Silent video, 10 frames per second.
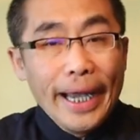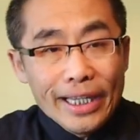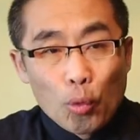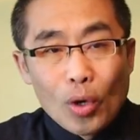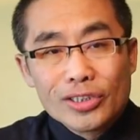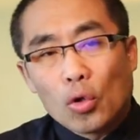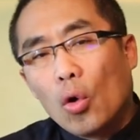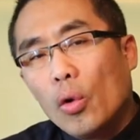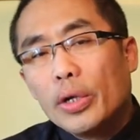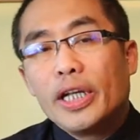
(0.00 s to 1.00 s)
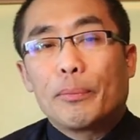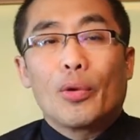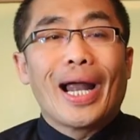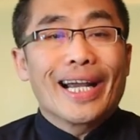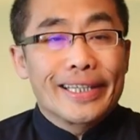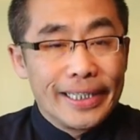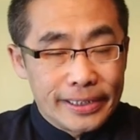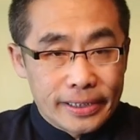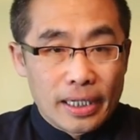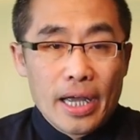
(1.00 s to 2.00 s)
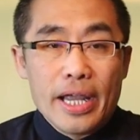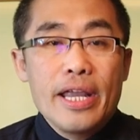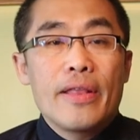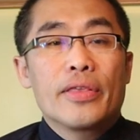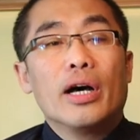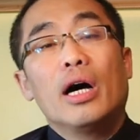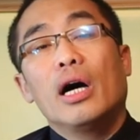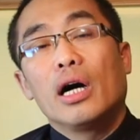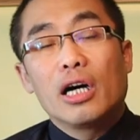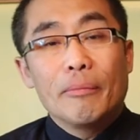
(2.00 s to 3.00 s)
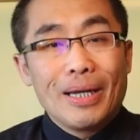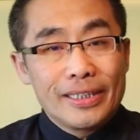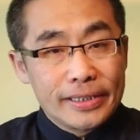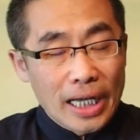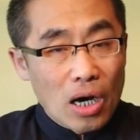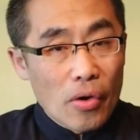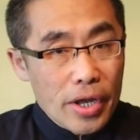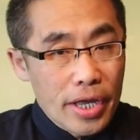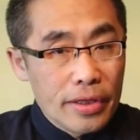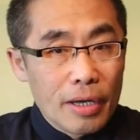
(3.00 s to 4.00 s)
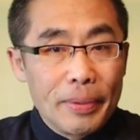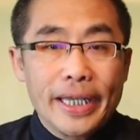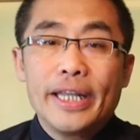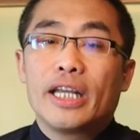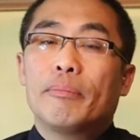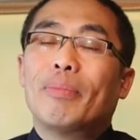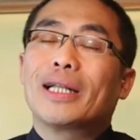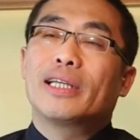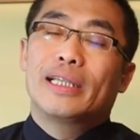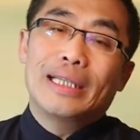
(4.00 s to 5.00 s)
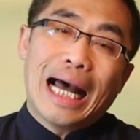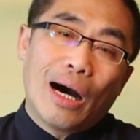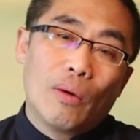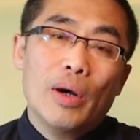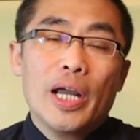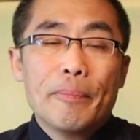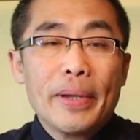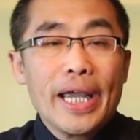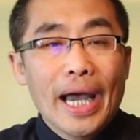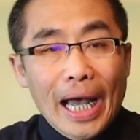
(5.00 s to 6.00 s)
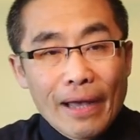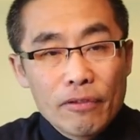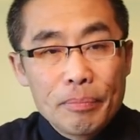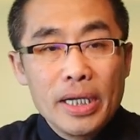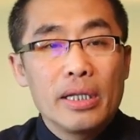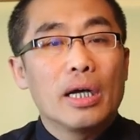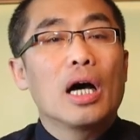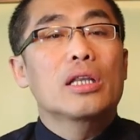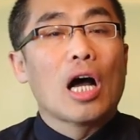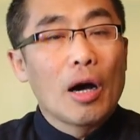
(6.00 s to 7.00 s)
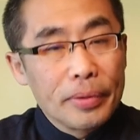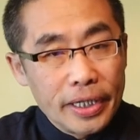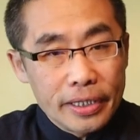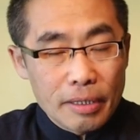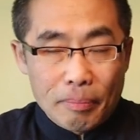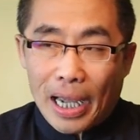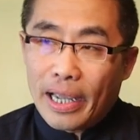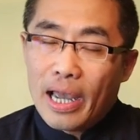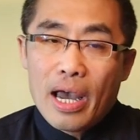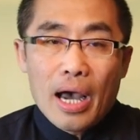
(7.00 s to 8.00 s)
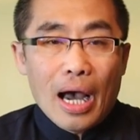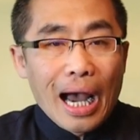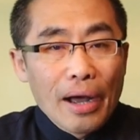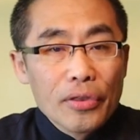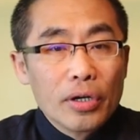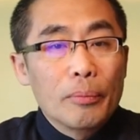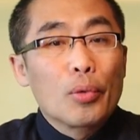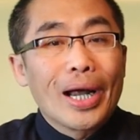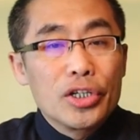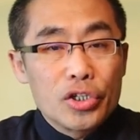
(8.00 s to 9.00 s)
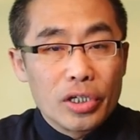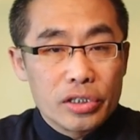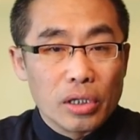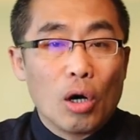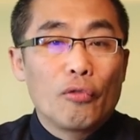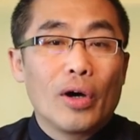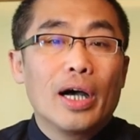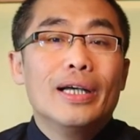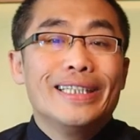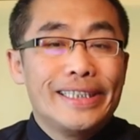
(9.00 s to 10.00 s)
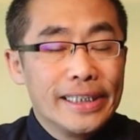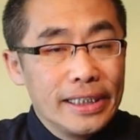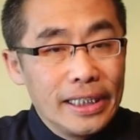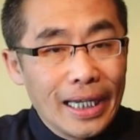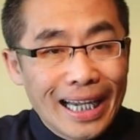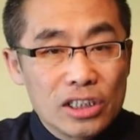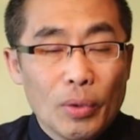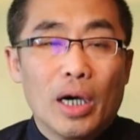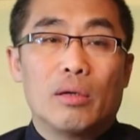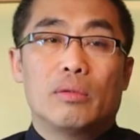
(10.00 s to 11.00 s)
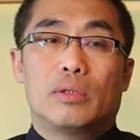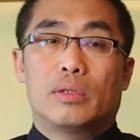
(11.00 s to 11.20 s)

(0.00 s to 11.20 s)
It was only practiced in the Hebei style in the beginning, but now may have been adopted by other branches of Xingyi as well.